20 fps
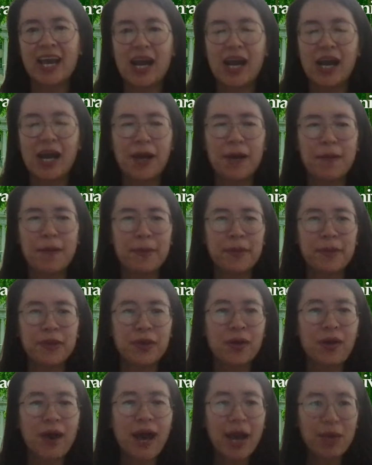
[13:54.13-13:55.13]

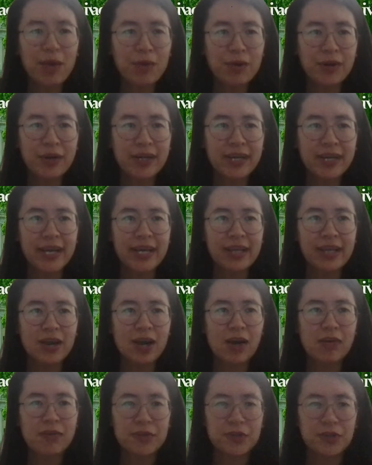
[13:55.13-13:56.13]
So I work in the
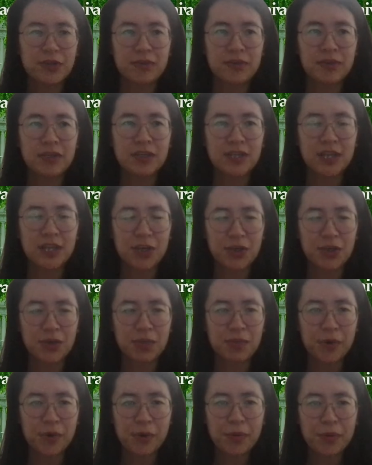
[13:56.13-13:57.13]
Office of International
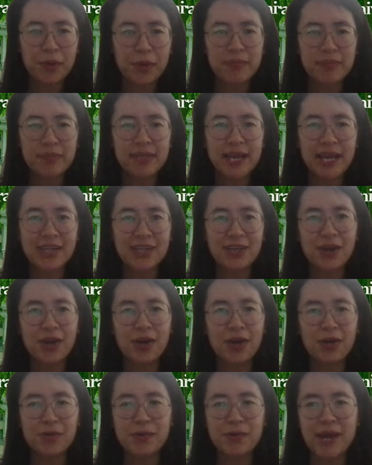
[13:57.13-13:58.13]
Programs at
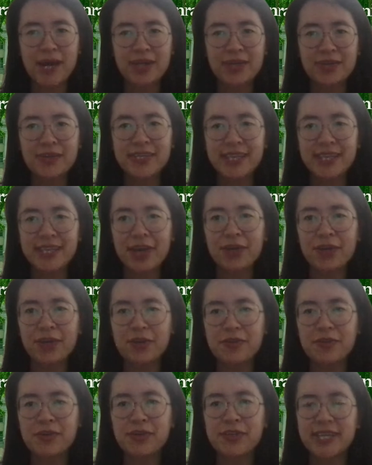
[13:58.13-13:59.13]
Colorado State
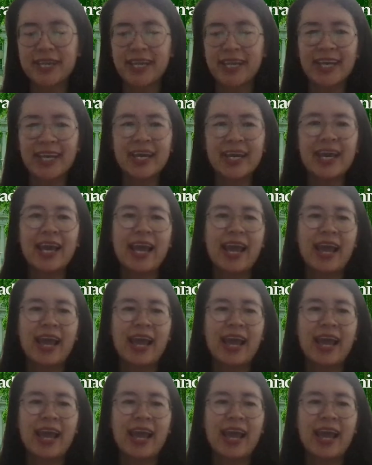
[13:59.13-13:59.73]
University,